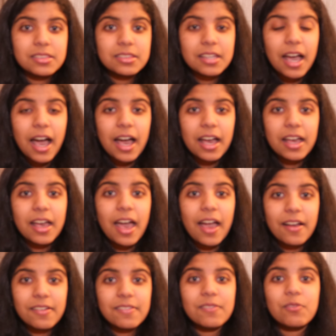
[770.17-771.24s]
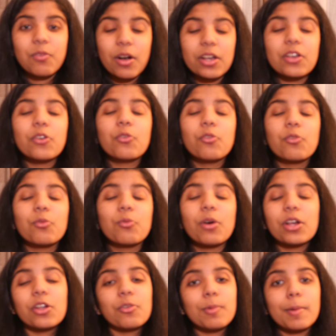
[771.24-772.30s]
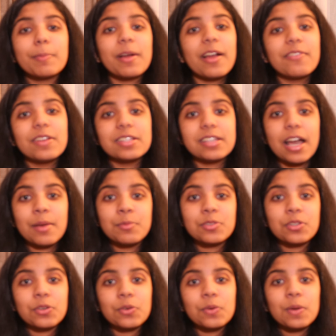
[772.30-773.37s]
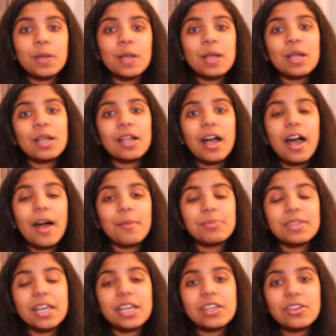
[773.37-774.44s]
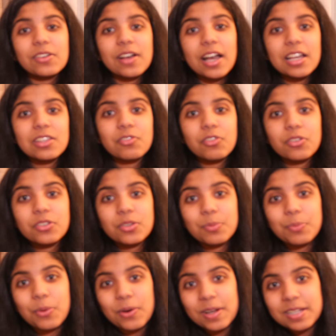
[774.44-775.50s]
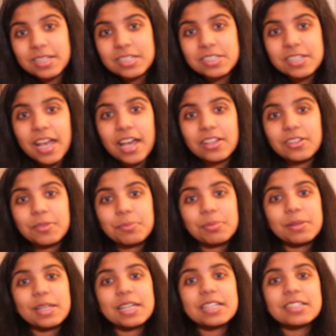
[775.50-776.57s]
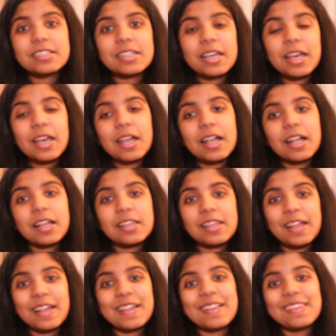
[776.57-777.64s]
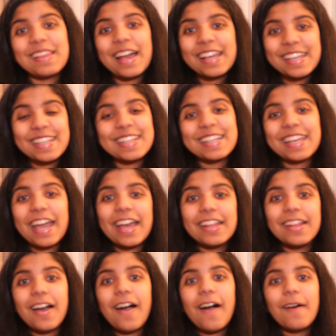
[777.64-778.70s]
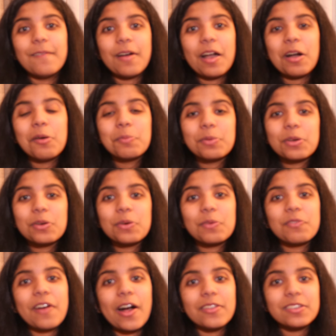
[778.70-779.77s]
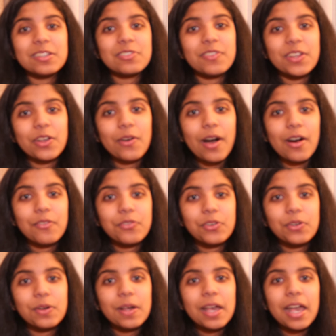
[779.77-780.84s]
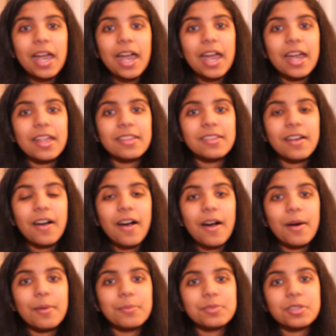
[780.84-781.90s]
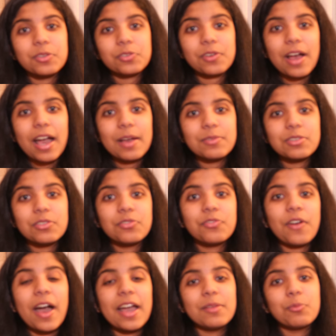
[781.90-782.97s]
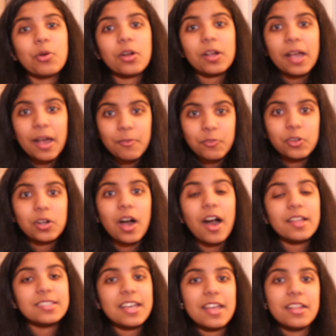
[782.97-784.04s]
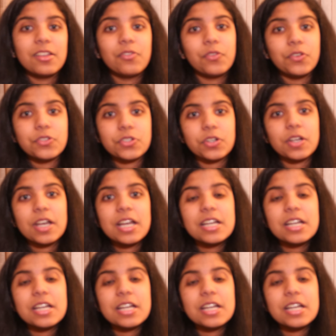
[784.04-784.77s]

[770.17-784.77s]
time, what you remember every time. So thank you guys for supporting this channel, and please like it again. I hope you found this video helpful, and subscribe to find more helpful content in the future.